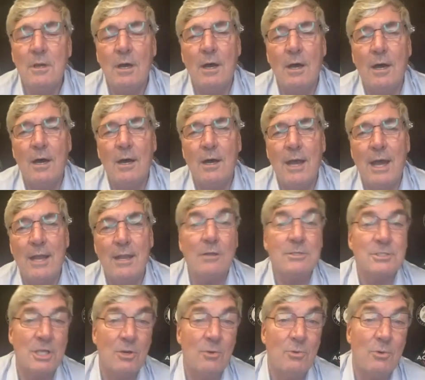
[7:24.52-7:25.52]
And
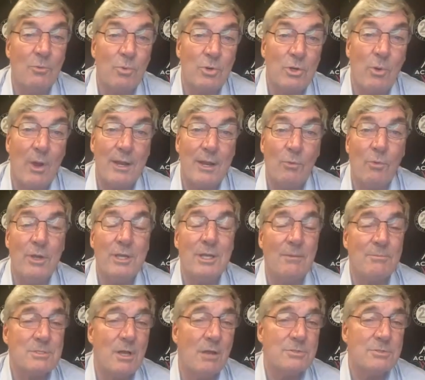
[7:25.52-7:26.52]
also, Gwanna
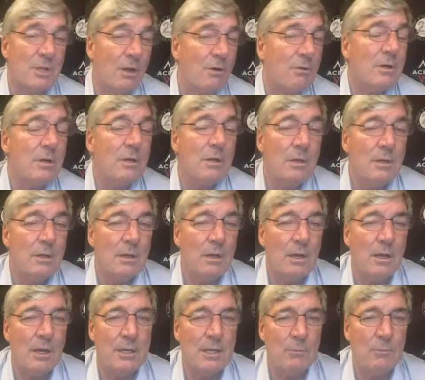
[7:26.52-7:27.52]
Williams also.
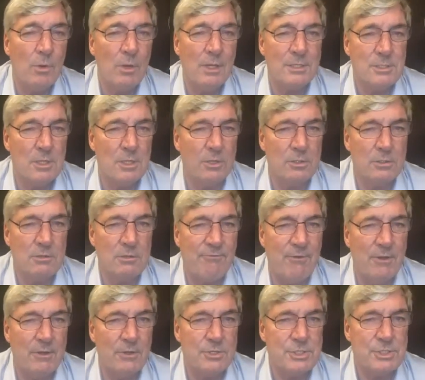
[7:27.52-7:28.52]
I didn't realize how good a
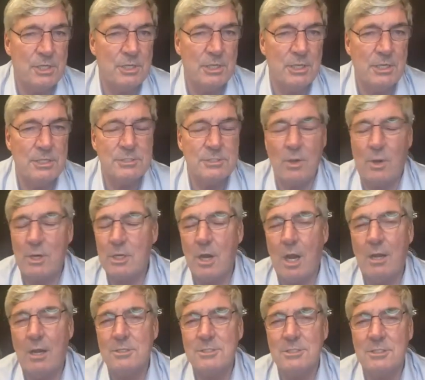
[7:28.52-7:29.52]
defender she is. So our
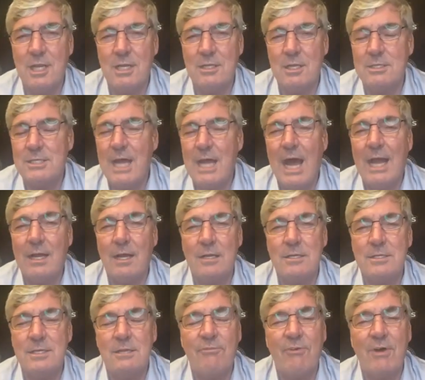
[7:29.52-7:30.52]
guards lead the attack
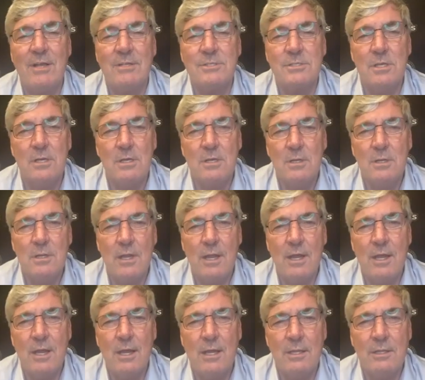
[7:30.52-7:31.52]
on defense.
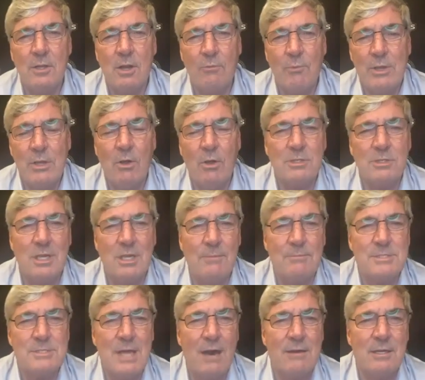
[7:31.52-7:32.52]
And, you know, we hold
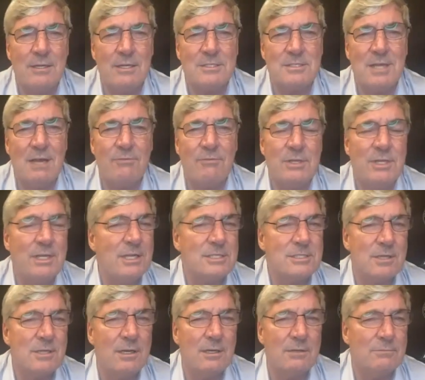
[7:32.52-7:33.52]
teams down in the
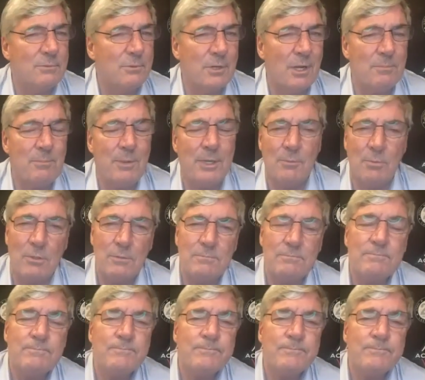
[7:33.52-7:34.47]
70s, we're unbeatable.